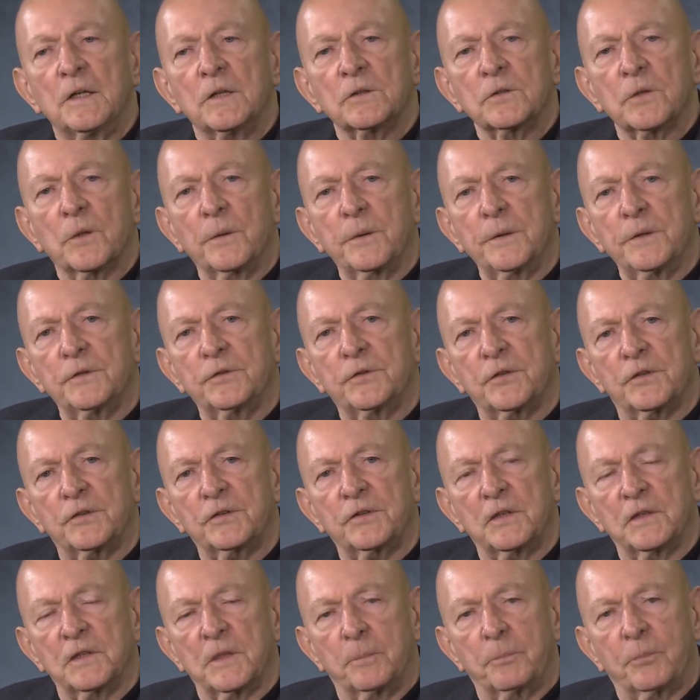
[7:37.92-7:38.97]
So we were
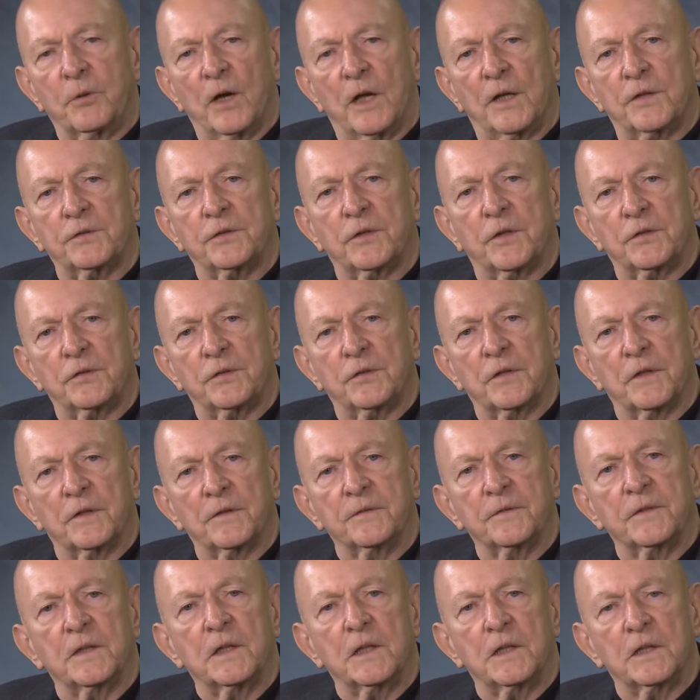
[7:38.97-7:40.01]
just in the process
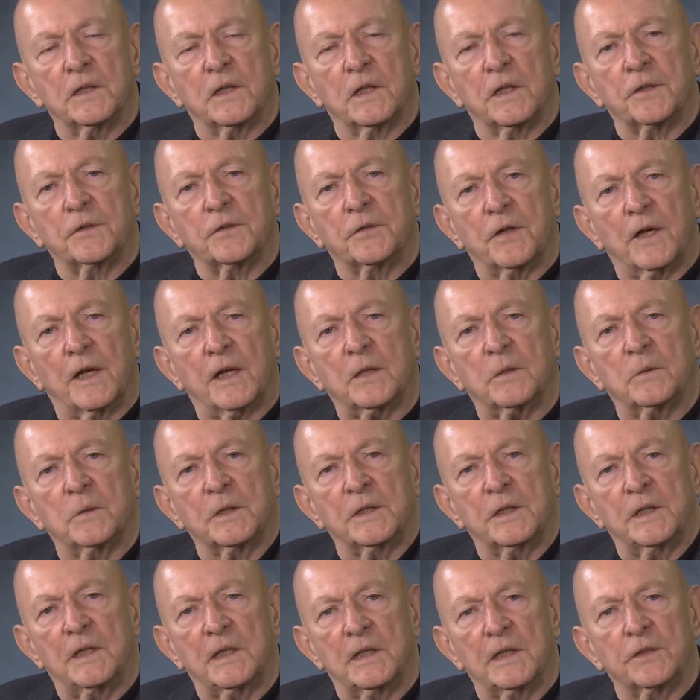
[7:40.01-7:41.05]
of getting on track
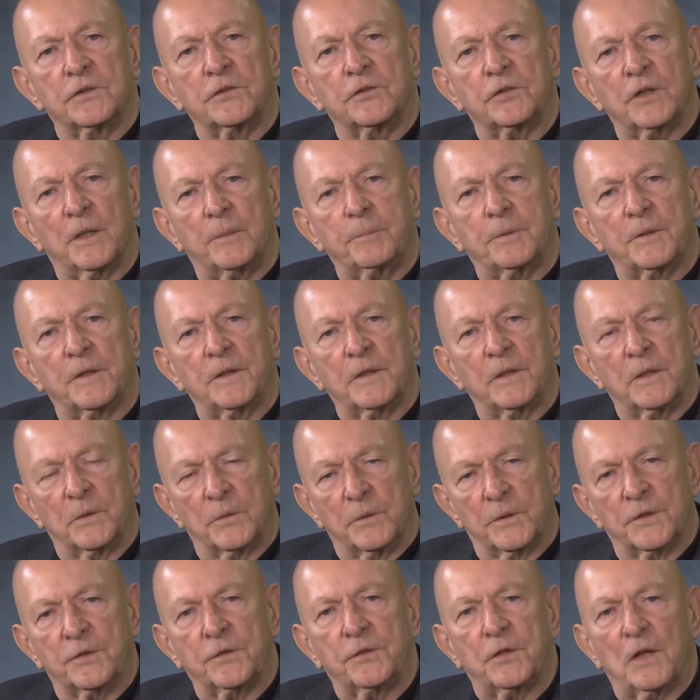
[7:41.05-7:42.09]
with Alan Shepard, and we
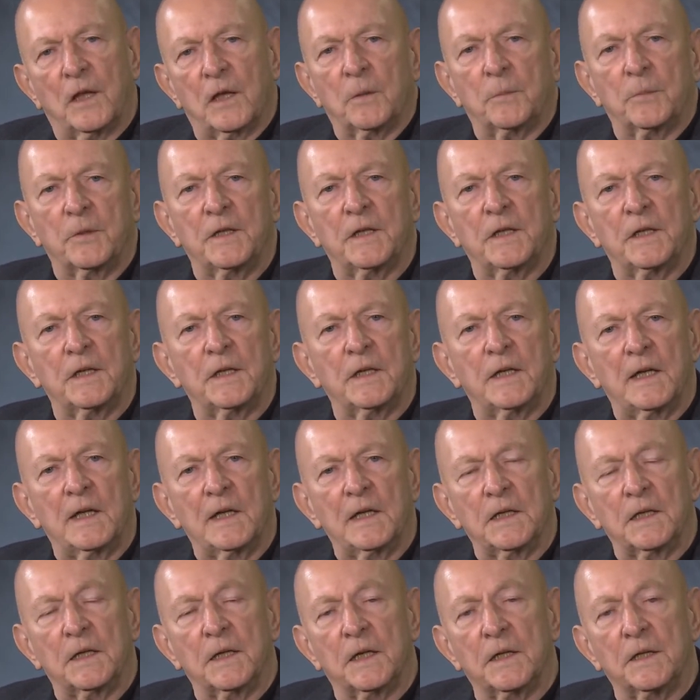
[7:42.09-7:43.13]
were celebrating
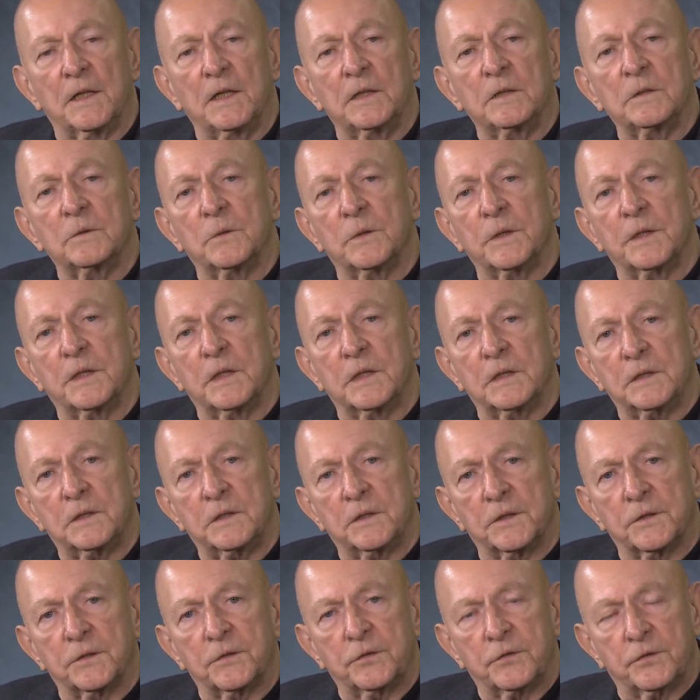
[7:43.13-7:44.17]
Alan, and then we get
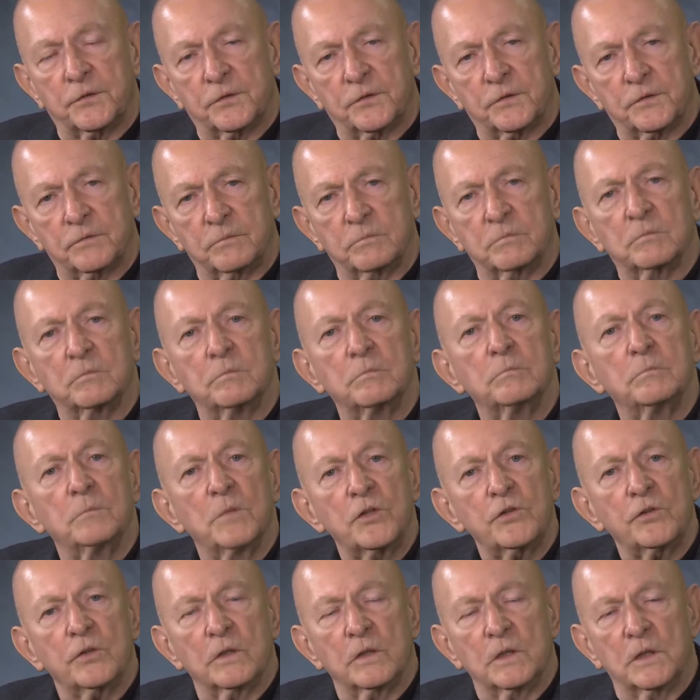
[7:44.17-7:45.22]
this
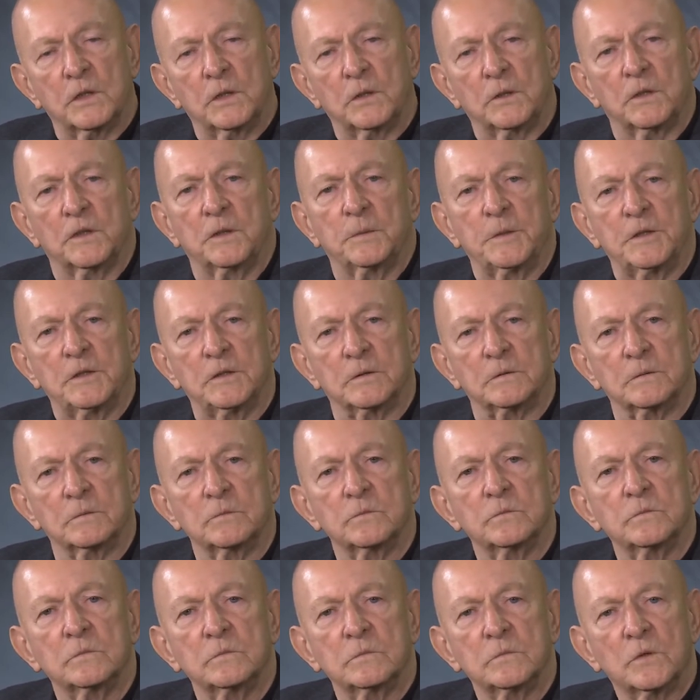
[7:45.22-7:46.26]
mission to go to the moon.
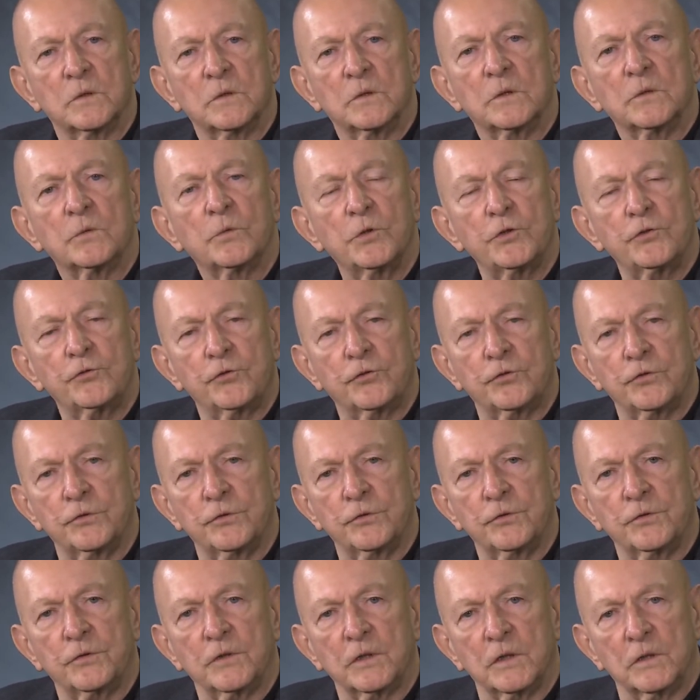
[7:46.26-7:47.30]
We
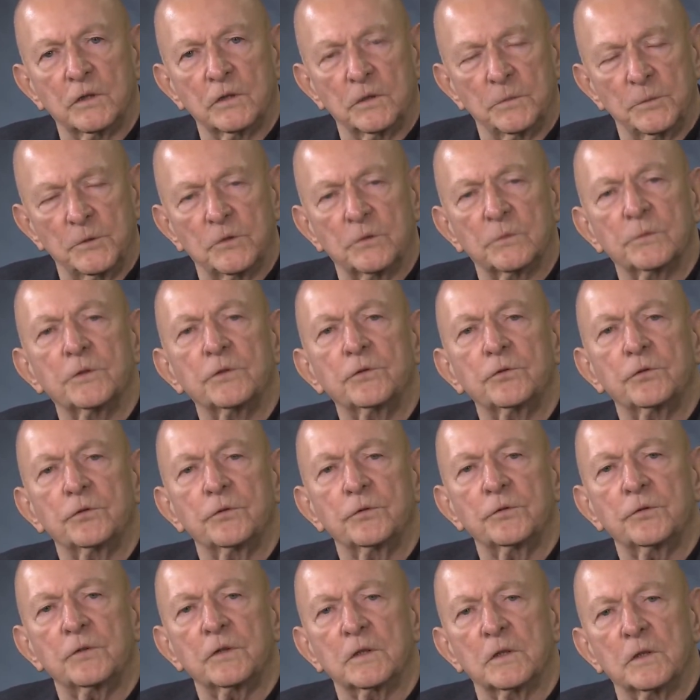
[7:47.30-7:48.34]
choose to go to the moon. We
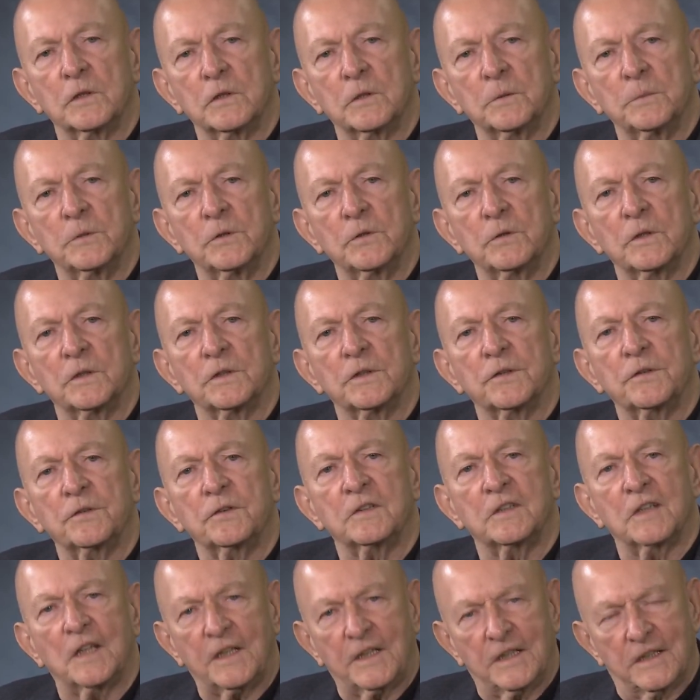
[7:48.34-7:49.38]
choose to go to the moon in this
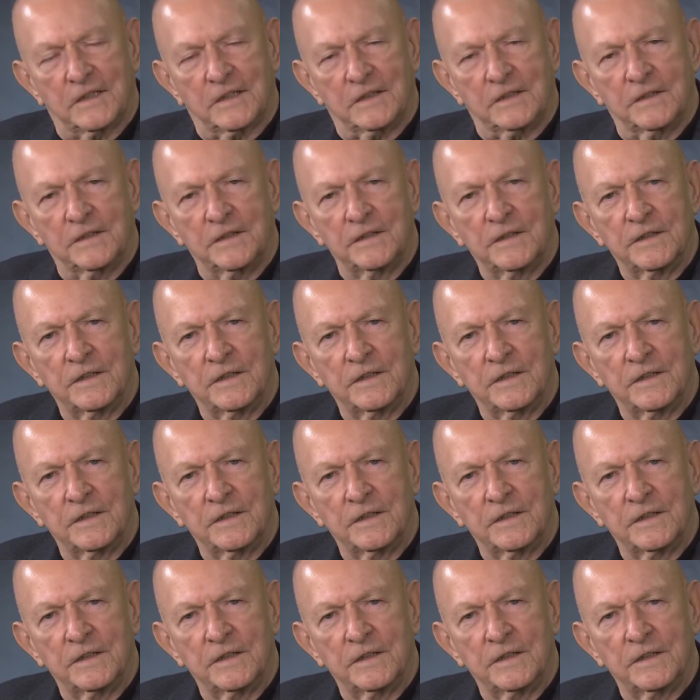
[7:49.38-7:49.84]
decade